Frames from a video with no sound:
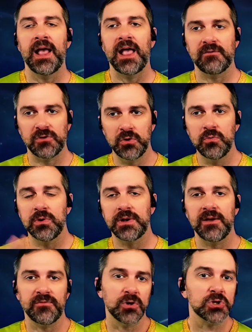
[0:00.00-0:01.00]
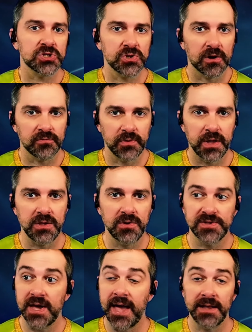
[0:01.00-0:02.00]
If you're Starfleet and you
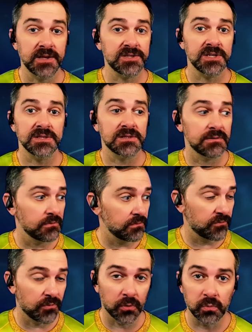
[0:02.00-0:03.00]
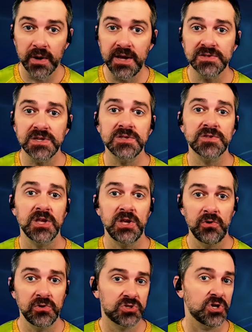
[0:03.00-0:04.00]
say, hey, listen, for reasons that
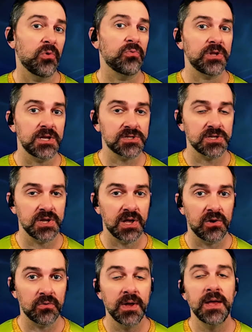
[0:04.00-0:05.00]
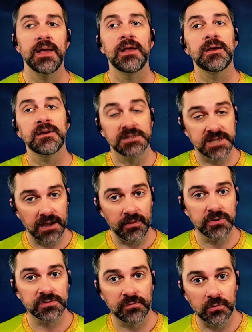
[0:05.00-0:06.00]
you don't need to know,
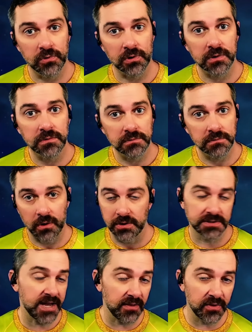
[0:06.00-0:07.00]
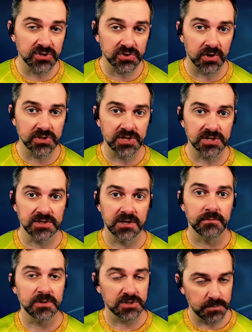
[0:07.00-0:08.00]
Talos 4 or Talos star
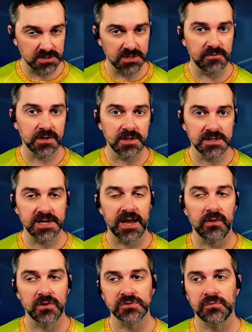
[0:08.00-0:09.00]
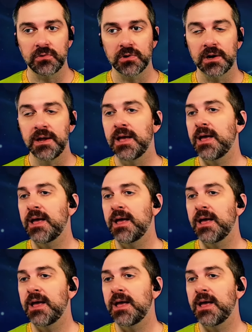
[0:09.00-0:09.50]
system, specifically Talos 4,